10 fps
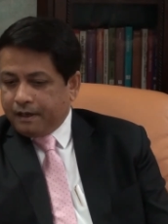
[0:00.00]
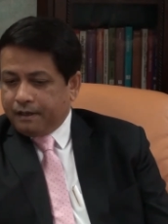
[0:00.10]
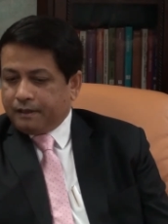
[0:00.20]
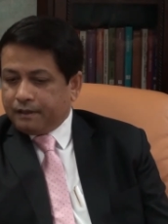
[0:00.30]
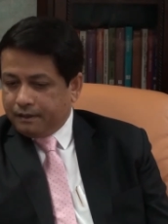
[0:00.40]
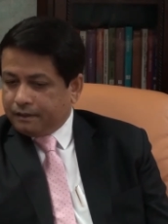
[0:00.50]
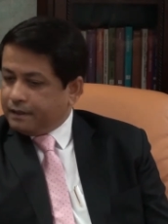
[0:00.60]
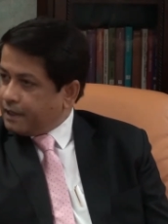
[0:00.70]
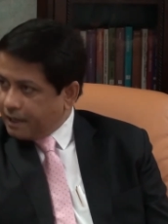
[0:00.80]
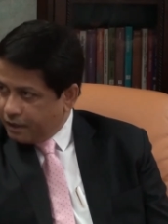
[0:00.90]
Uh,
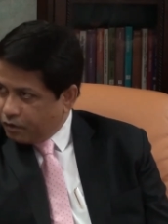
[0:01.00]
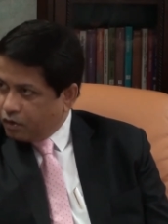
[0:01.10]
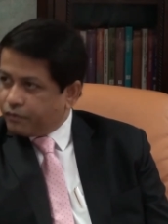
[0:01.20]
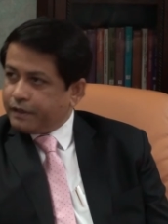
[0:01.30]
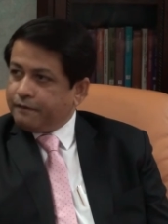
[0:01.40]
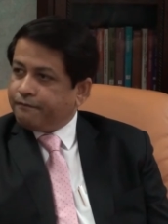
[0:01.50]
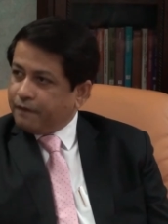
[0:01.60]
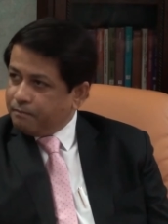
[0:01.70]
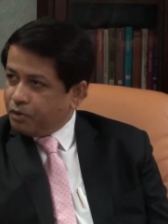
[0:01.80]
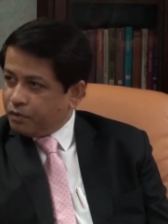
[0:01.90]
there are already
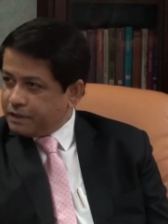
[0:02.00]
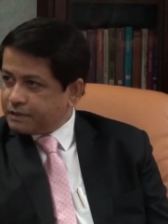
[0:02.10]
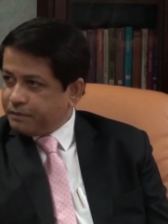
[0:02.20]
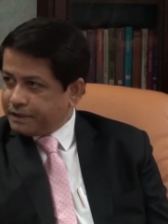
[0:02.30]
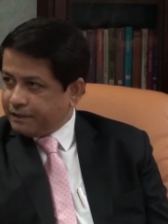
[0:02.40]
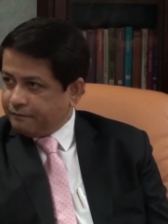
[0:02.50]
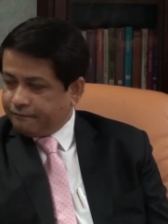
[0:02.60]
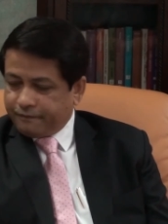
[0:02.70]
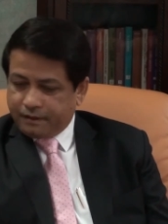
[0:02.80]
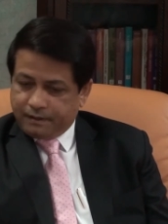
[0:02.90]
film units which
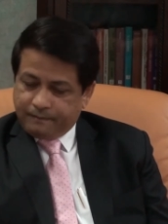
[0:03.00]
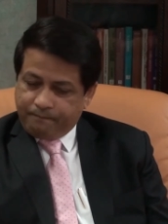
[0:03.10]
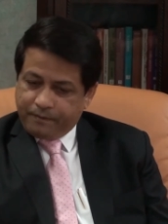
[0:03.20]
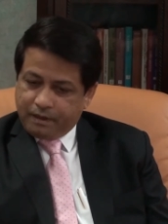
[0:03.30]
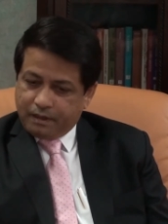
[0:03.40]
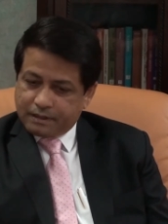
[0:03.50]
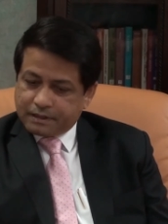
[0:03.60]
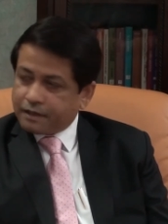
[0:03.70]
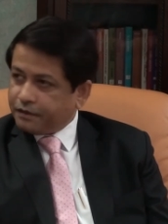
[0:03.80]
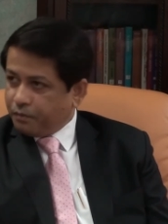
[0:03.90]
have uh, uh,
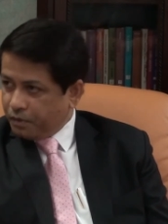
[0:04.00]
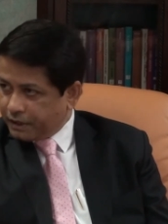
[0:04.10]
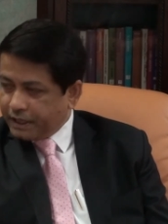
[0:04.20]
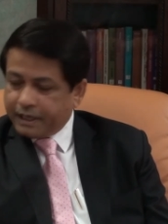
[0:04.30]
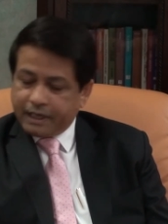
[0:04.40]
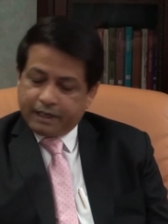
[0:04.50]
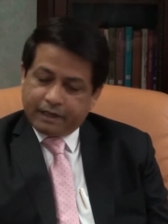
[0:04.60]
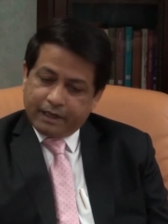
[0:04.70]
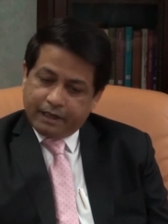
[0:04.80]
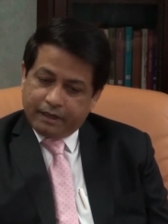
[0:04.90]
started working
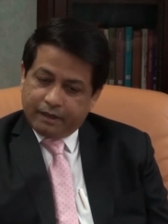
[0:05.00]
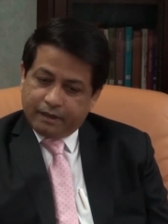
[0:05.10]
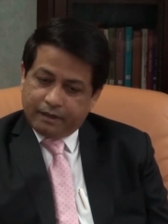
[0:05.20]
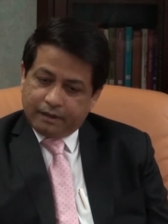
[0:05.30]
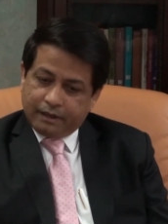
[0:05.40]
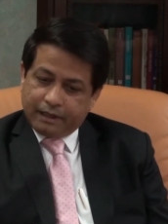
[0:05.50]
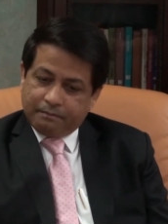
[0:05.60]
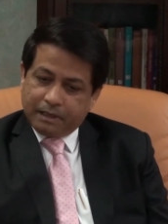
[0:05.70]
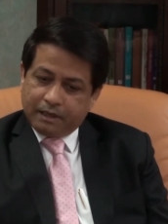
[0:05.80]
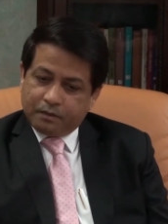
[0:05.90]
here in uh,
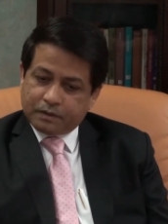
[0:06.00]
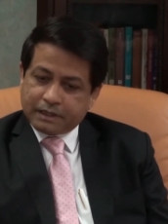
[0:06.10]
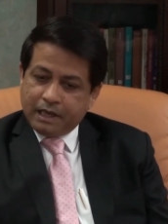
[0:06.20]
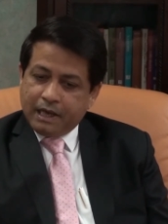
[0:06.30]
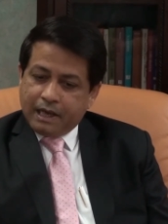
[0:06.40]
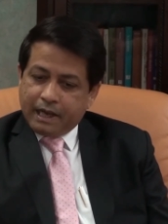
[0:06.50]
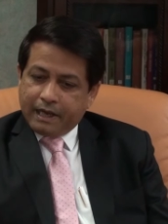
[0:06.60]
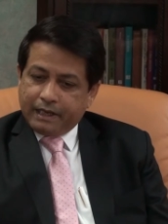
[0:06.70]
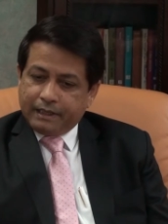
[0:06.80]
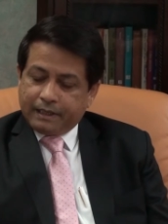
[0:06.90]
in Belarus,
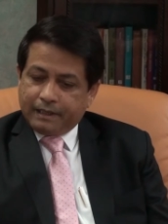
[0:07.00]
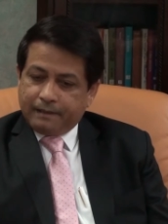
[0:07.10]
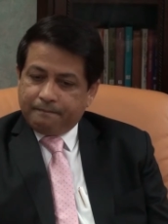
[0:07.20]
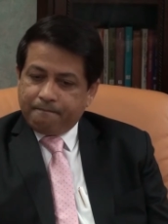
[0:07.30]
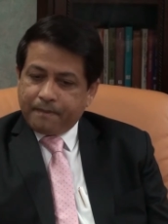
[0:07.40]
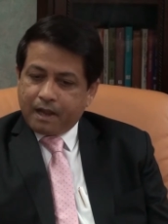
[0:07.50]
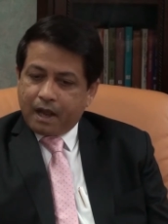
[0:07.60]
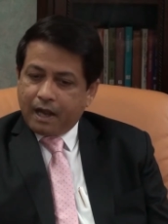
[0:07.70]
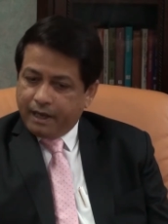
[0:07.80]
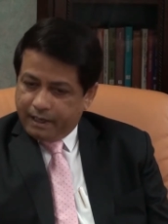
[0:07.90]
and uh,
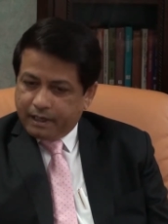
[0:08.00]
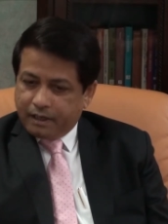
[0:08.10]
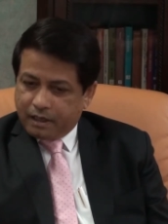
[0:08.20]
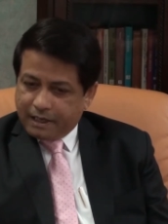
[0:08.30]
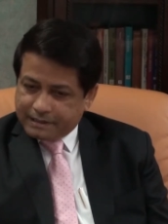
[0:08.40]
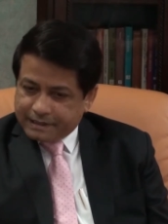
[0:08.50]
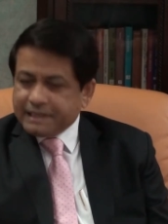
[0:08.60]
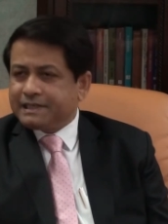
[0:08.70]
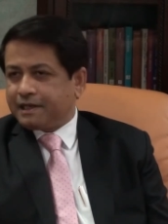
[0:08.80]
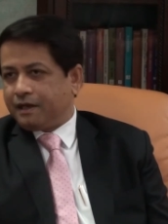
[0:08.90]
I I
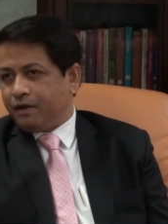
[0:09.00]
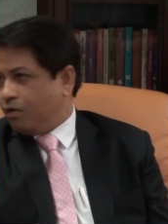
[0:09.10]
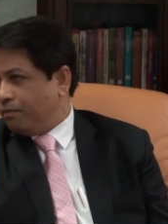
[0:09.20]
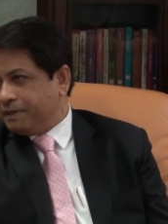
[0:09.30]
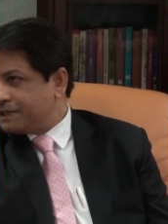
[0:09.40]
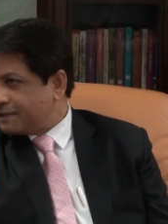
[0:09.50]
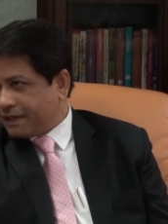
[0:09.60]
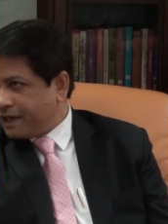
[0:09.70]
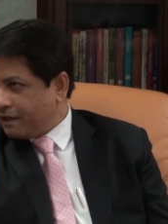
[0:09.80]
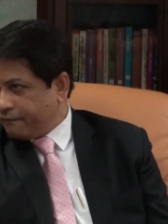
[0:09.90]
sincerely hope this is
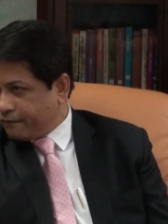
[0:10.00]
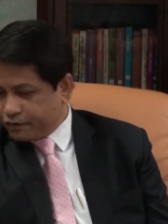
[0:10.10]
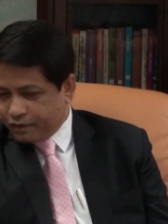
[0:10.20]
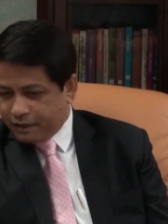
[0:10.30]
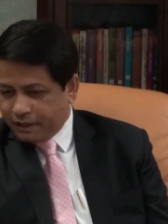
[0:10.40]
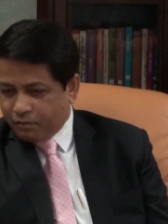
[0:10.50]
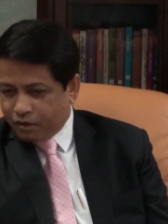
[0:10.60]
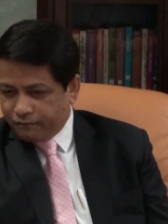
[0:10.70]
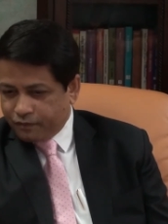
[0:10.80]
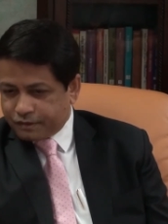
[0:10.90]
again unfortunately
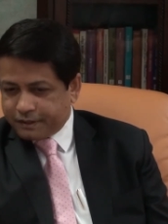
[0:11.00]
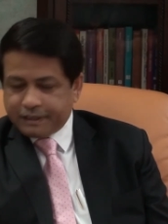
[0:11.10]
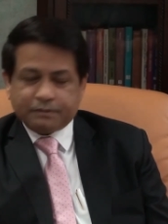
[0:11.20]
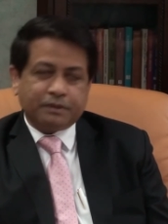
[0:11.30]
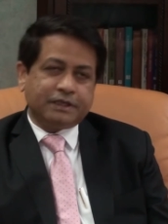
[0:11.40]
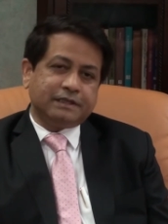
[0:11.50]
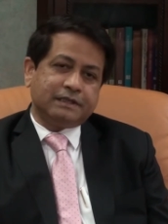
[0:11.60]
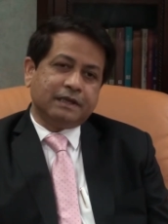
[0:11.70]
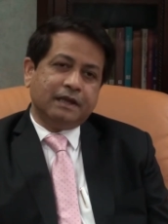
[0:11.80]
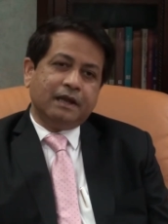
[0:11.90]
one of those things which
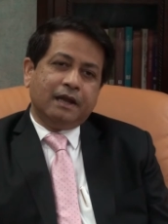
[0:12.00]
is